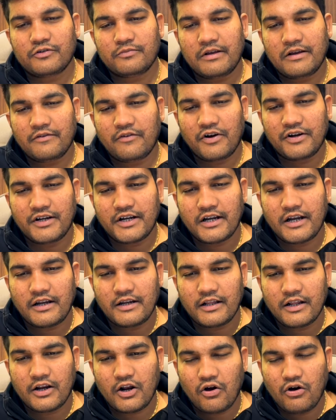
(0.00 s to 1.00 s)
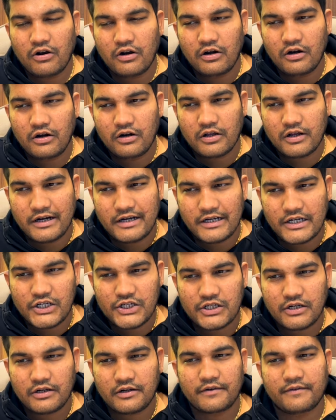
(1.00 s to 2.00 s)
should be avoided under all
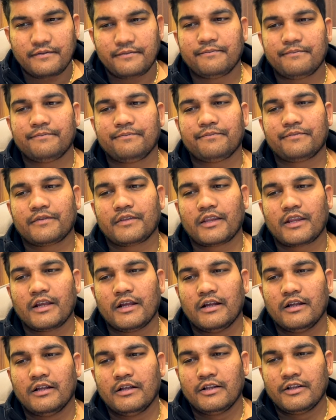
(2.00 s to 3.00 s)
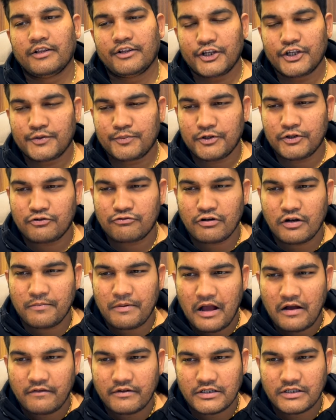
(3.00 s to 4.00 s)
condition. Spiritual
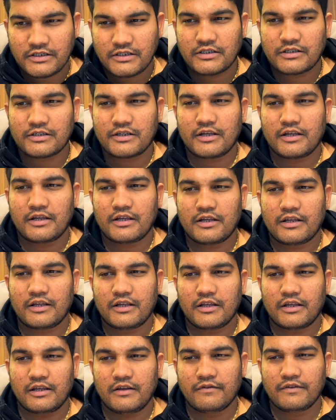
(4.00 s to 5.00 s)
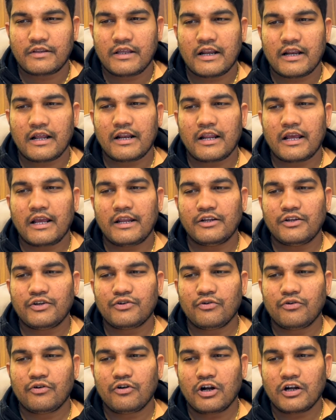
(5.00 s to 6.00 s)
powers, if there are any,
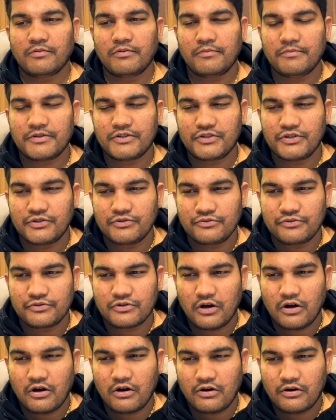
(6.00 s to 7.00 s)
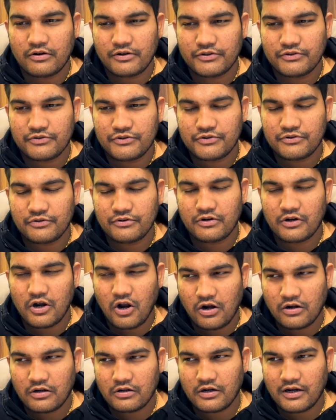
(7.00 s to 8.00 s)
should not be misused or you should
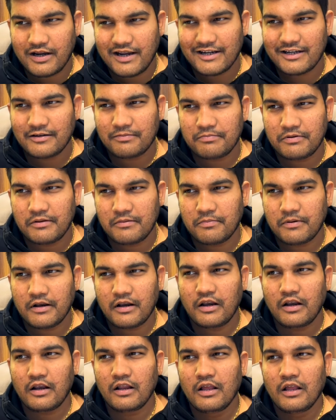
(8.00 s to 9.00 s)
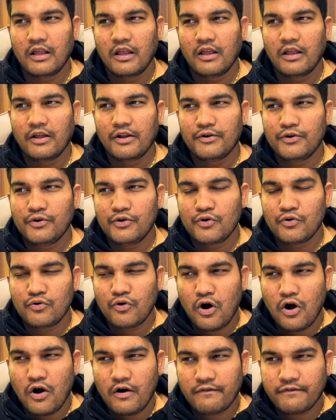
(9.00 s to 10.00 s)
not let people
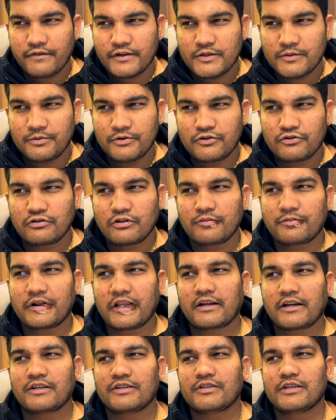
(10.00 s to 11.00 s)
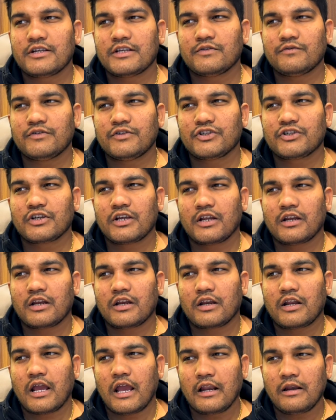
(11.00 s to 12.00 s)
know of spiritual practices which
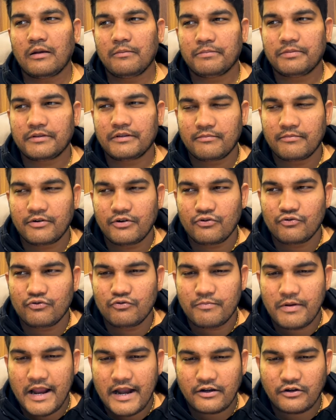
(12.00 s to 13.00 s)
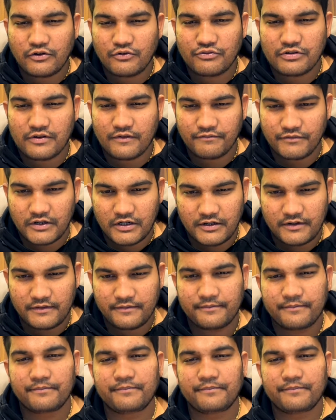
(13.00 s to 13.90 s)
can help them do bad to someone.